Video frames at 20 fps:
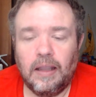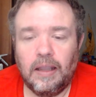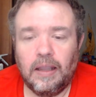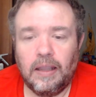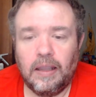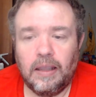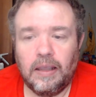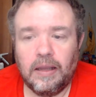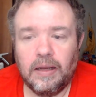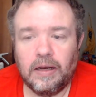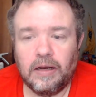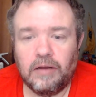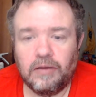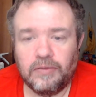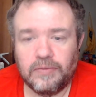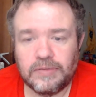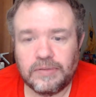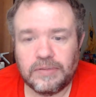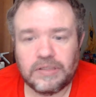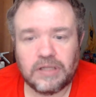It
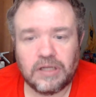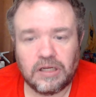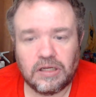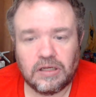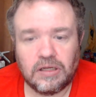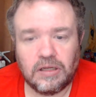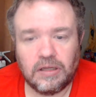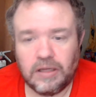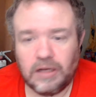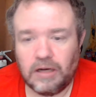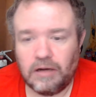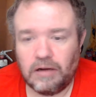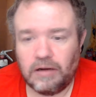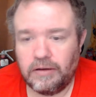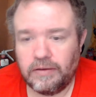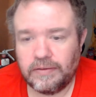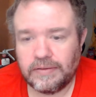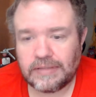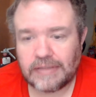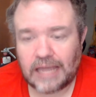was
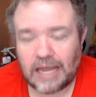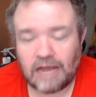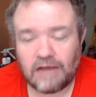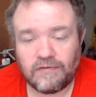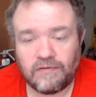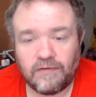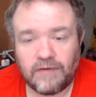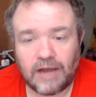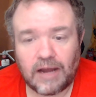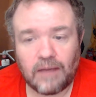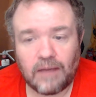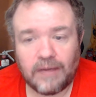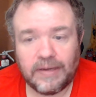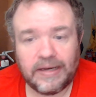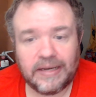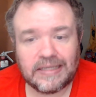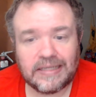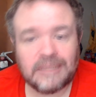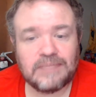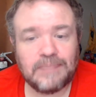kind of overnight. We
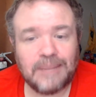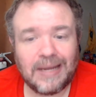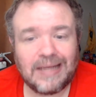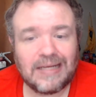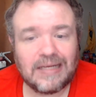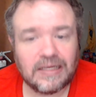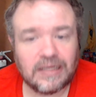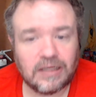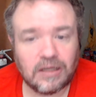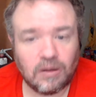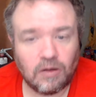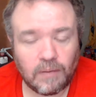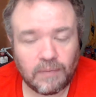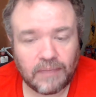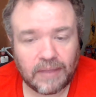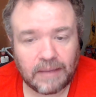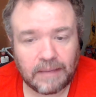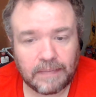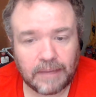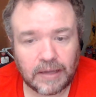didn't expect it to go up
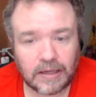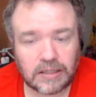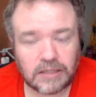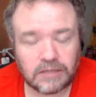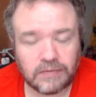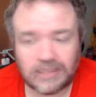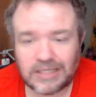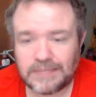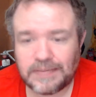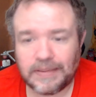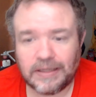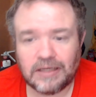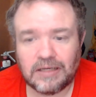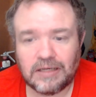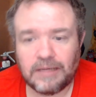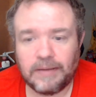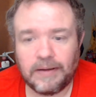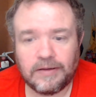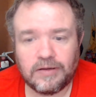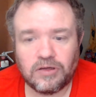that much. We expected
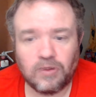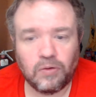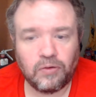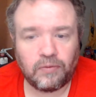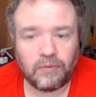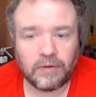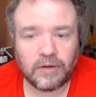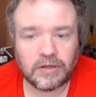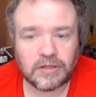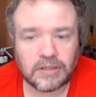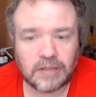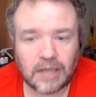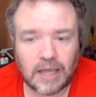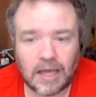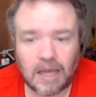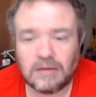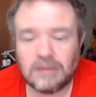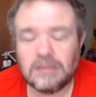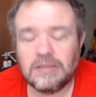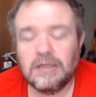maybe $200 or
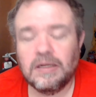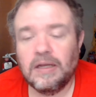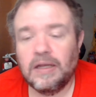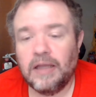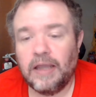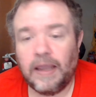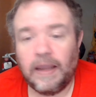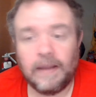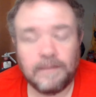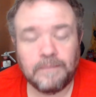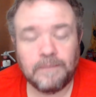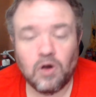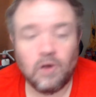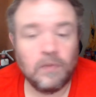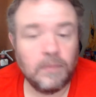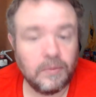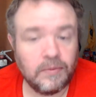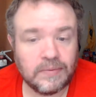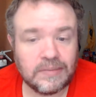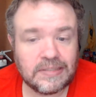$300, and
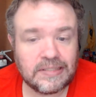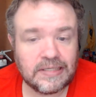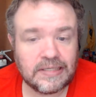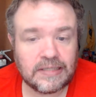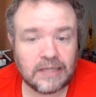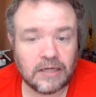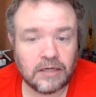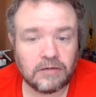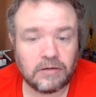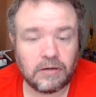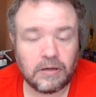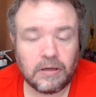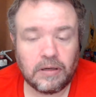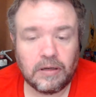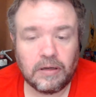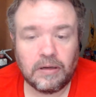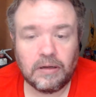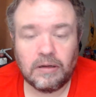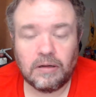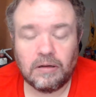boom, it was $600
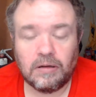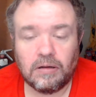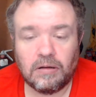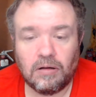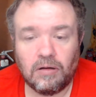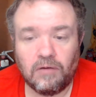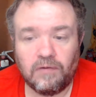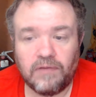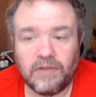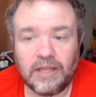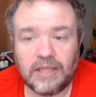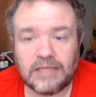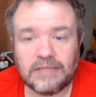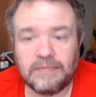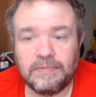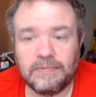over that.